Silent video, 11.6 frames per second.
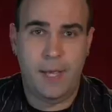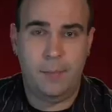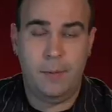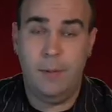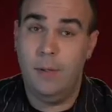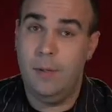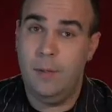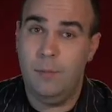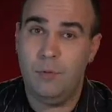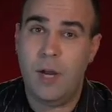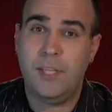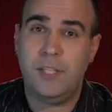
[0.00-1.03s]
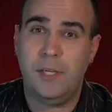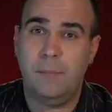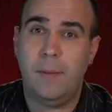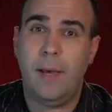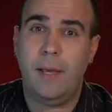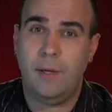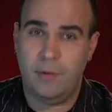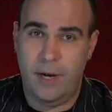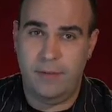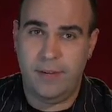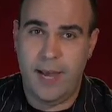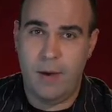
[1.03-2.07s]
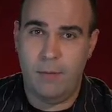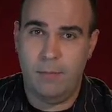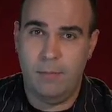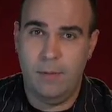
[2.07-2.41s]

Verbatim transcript: Help, brought to you by Creative Cow.